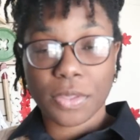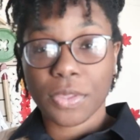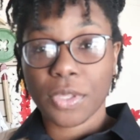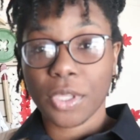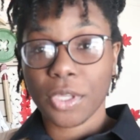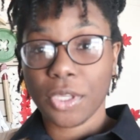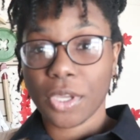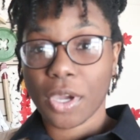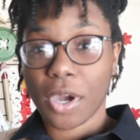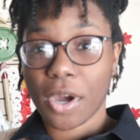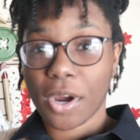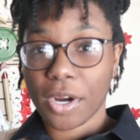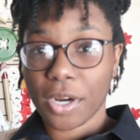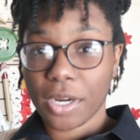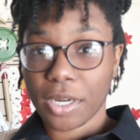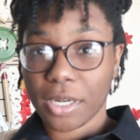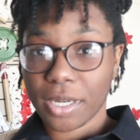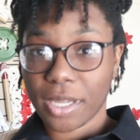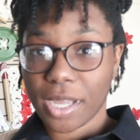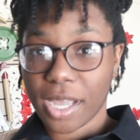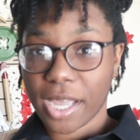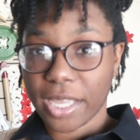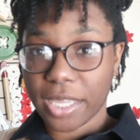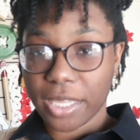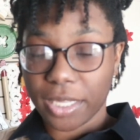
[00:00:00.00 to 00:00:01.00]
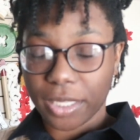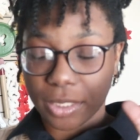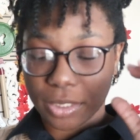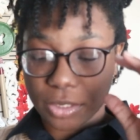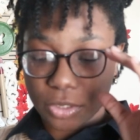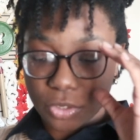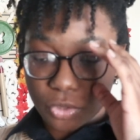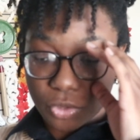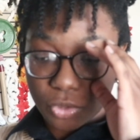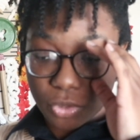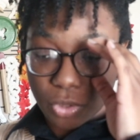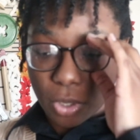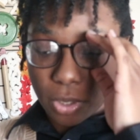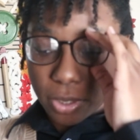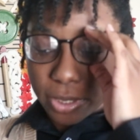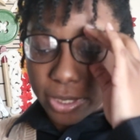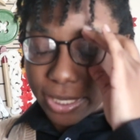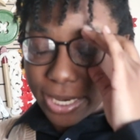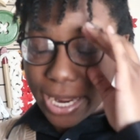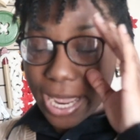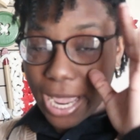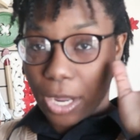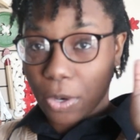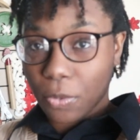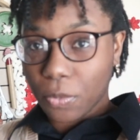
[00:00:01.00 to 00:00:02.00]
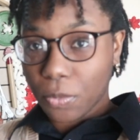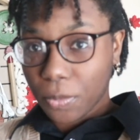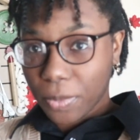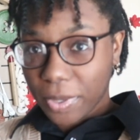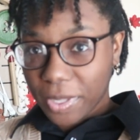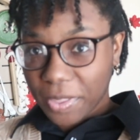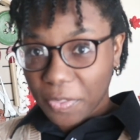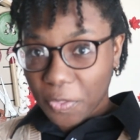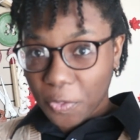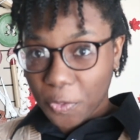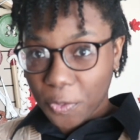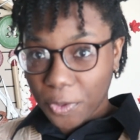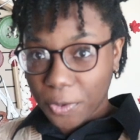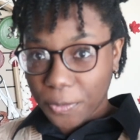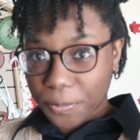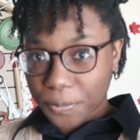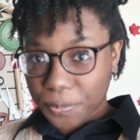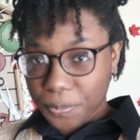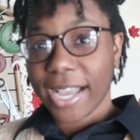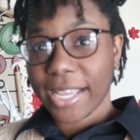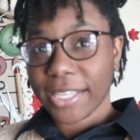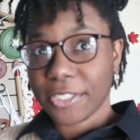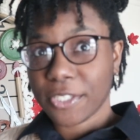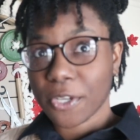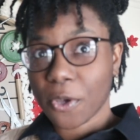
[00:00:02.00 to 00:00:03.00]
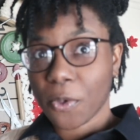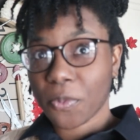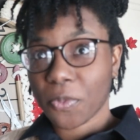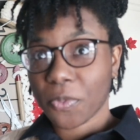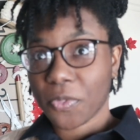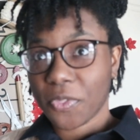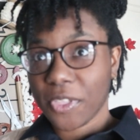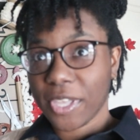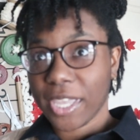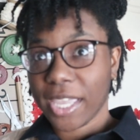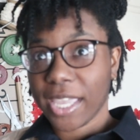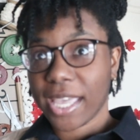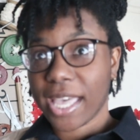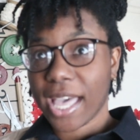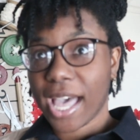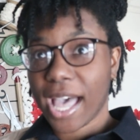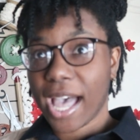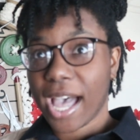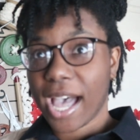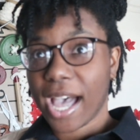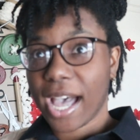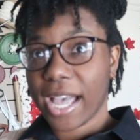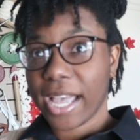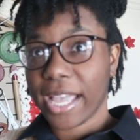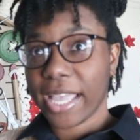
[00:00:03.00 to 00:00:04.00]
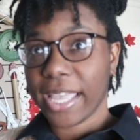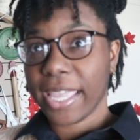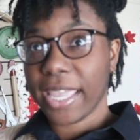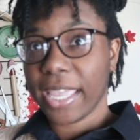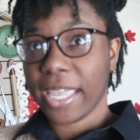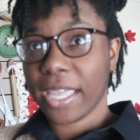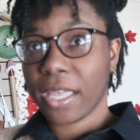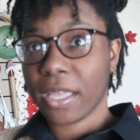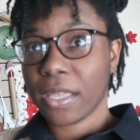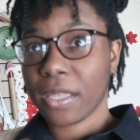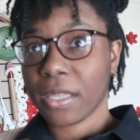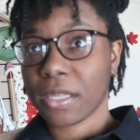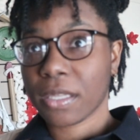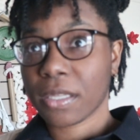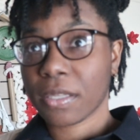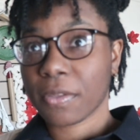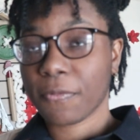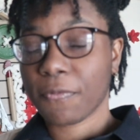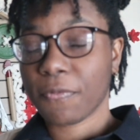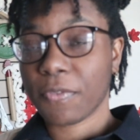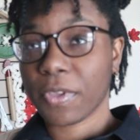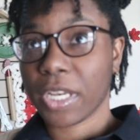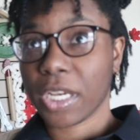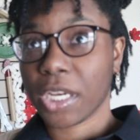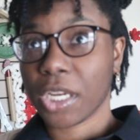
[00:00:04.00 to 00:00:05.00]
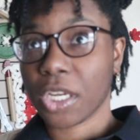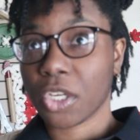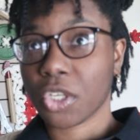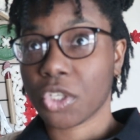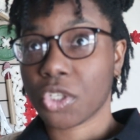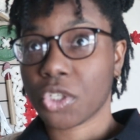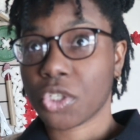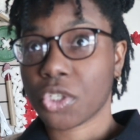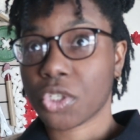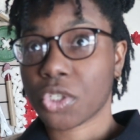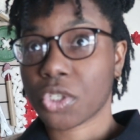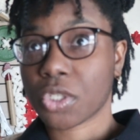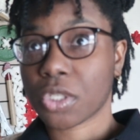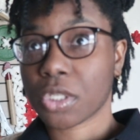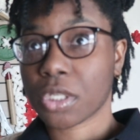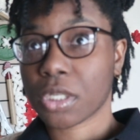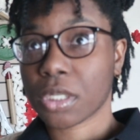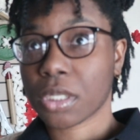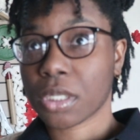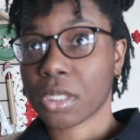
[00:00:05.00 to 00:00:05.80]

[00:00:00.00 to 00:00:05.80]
The yarn I started out with, I don't think I finished